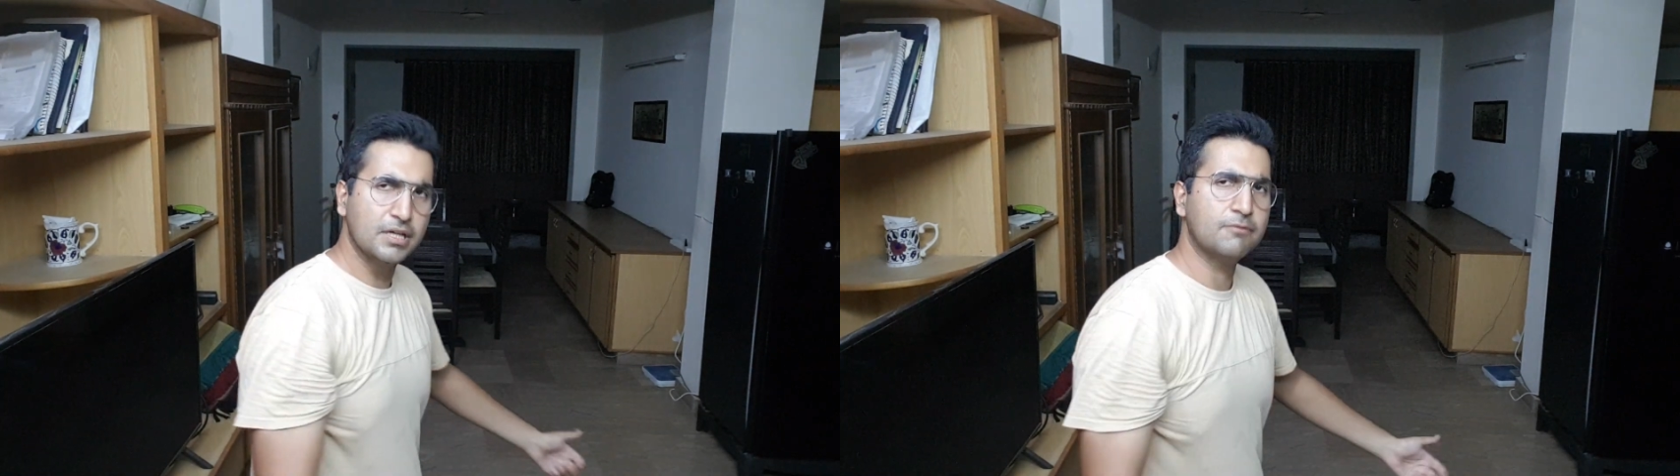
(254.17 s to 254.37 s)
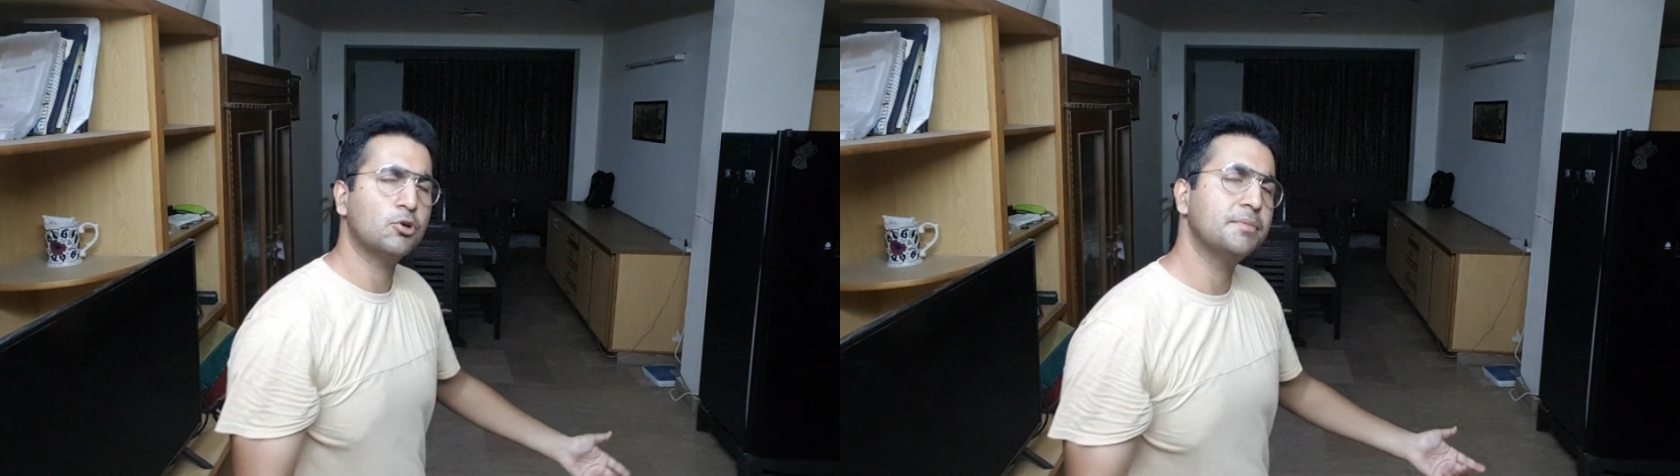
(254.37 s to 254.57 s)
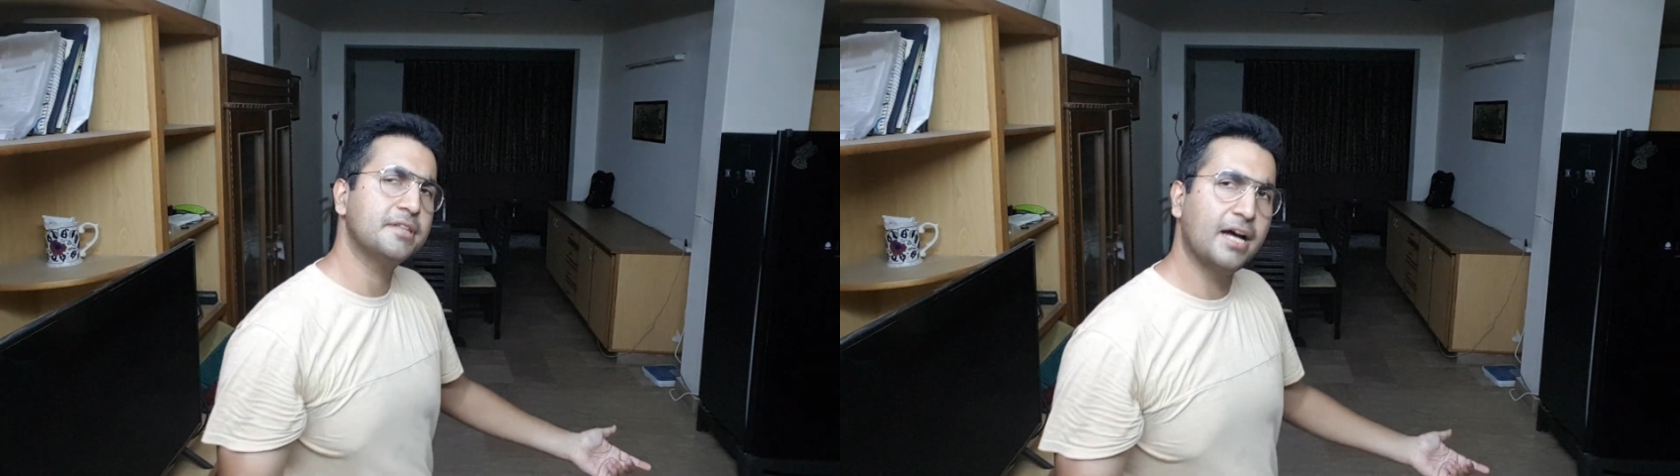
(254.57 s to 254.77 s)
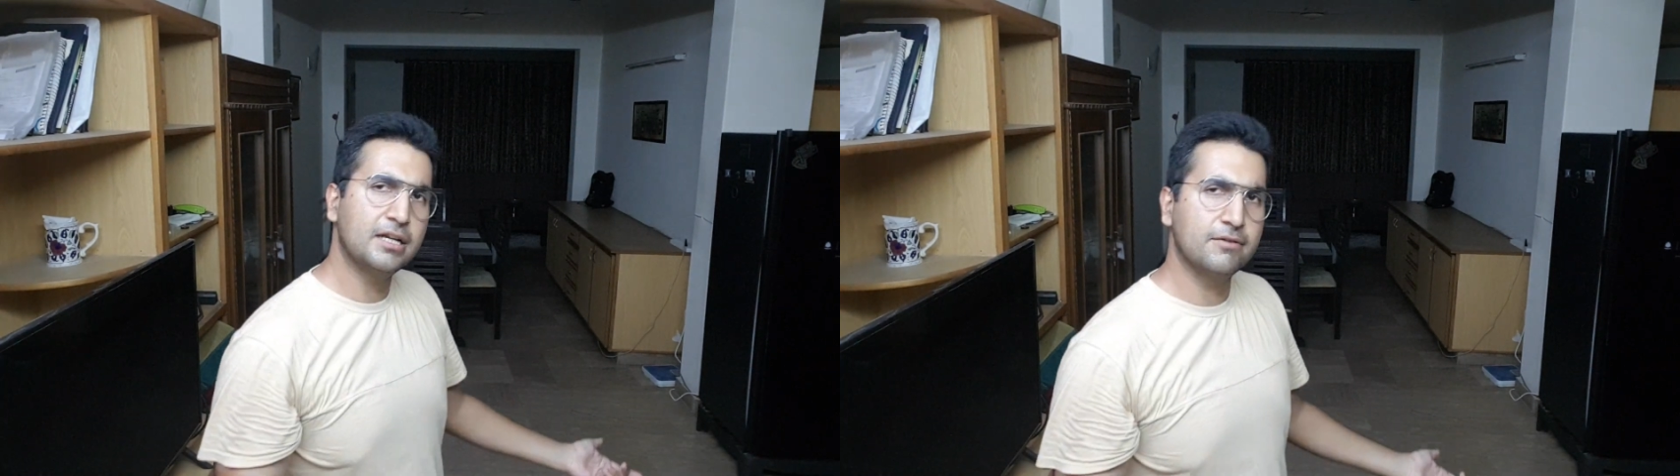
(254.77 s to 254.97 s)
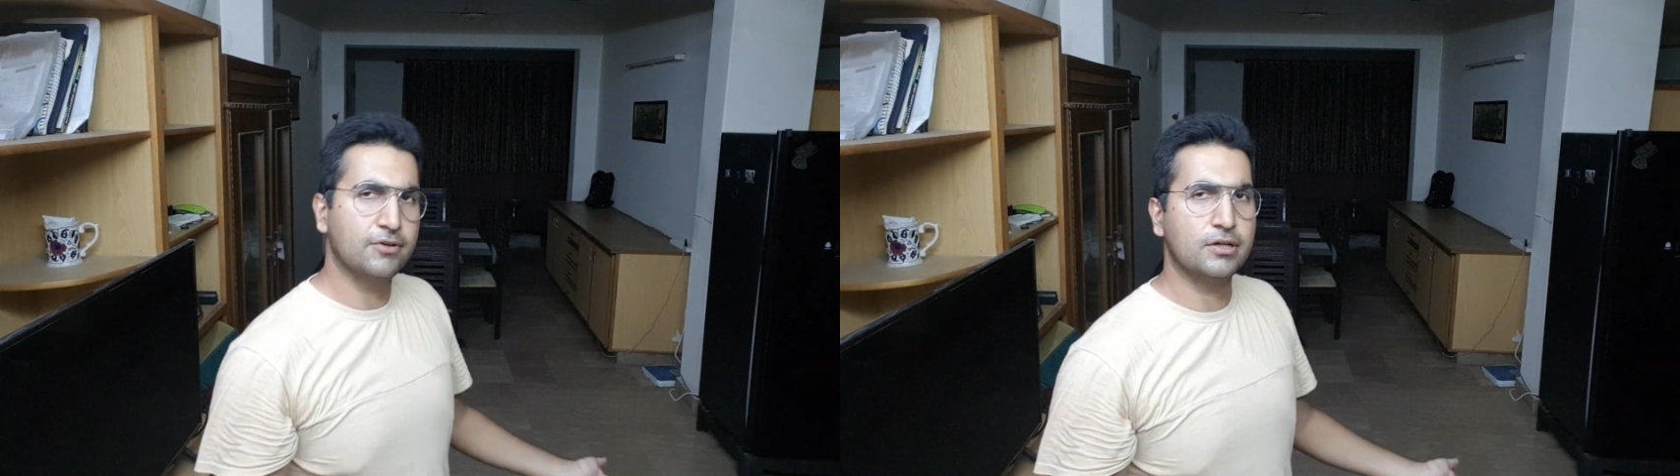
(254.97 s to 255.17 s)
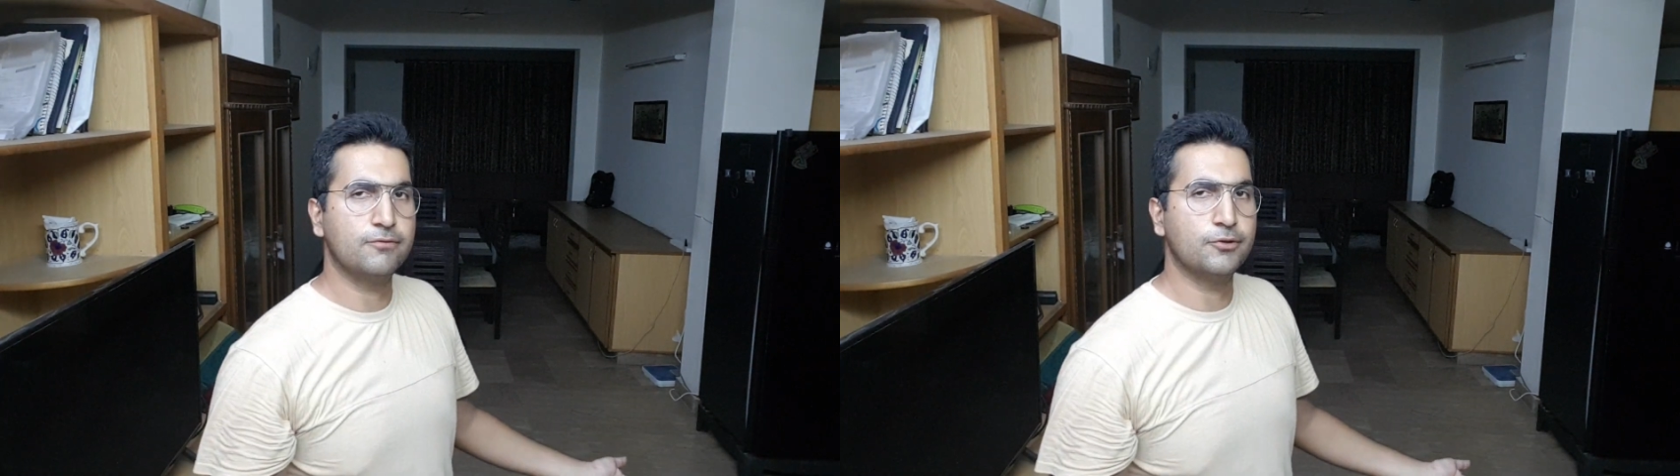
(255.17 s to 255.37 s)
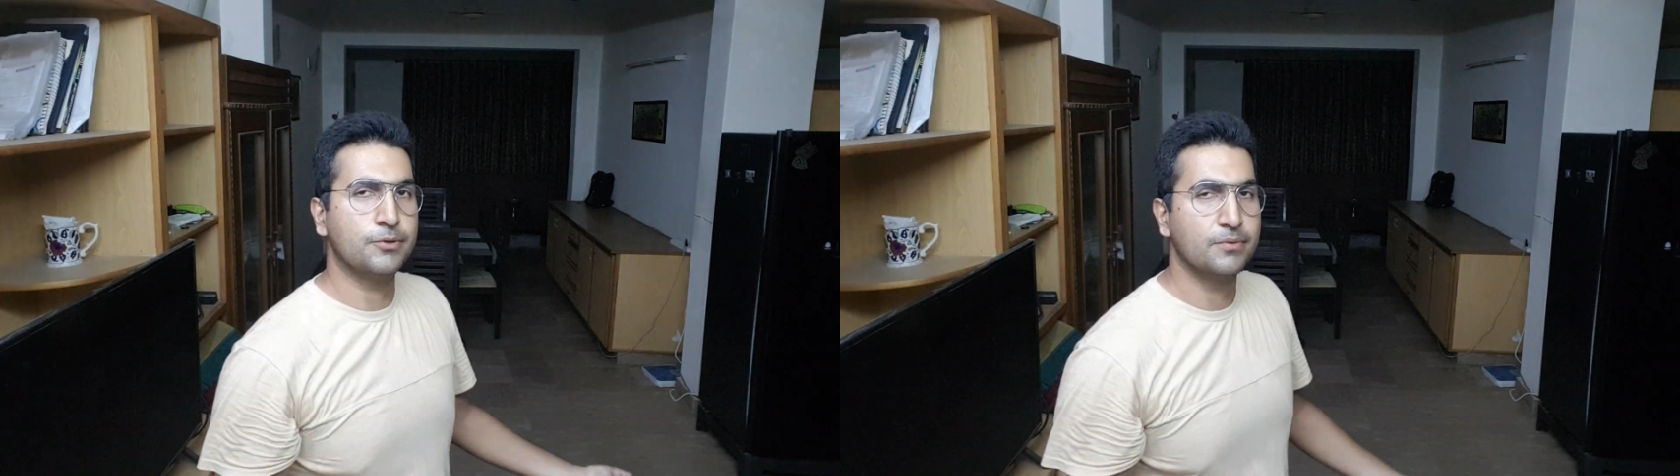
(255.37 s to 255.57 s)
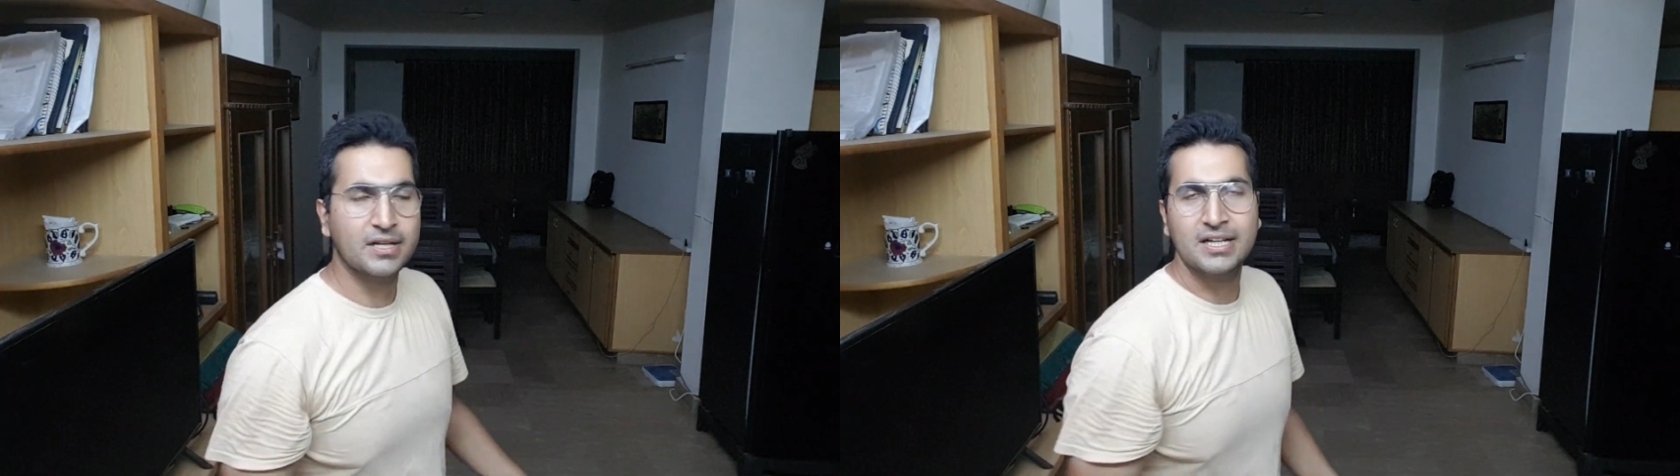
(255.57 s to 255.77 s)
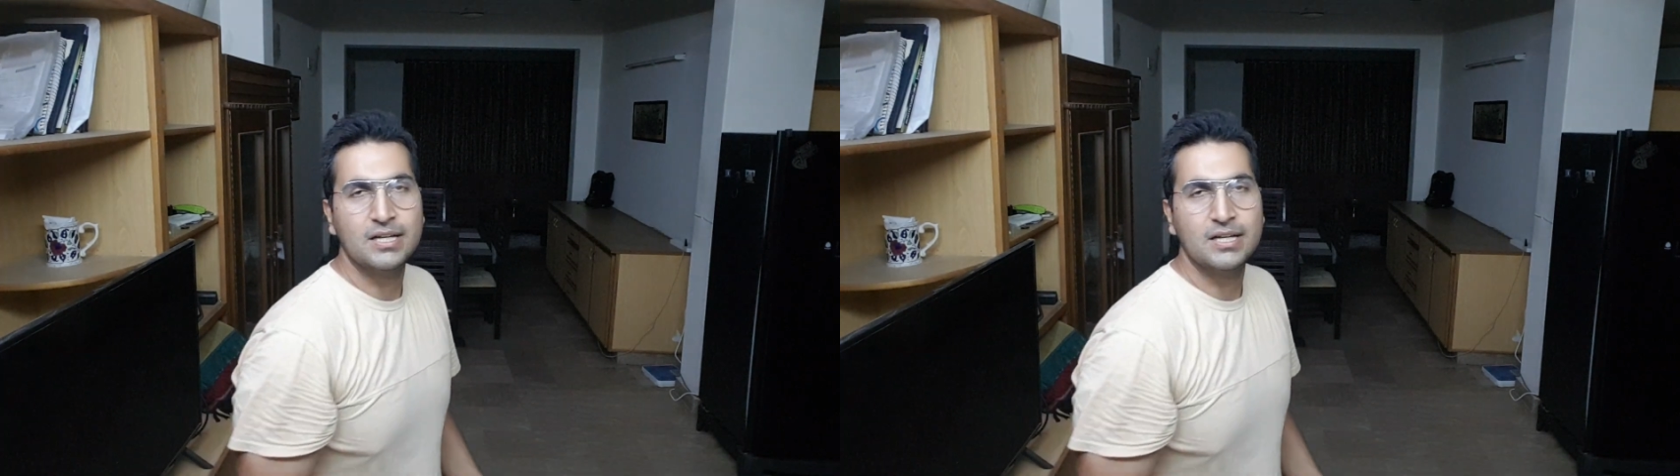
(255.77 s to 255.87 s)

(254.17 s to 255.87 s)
it won't be that difficult for you,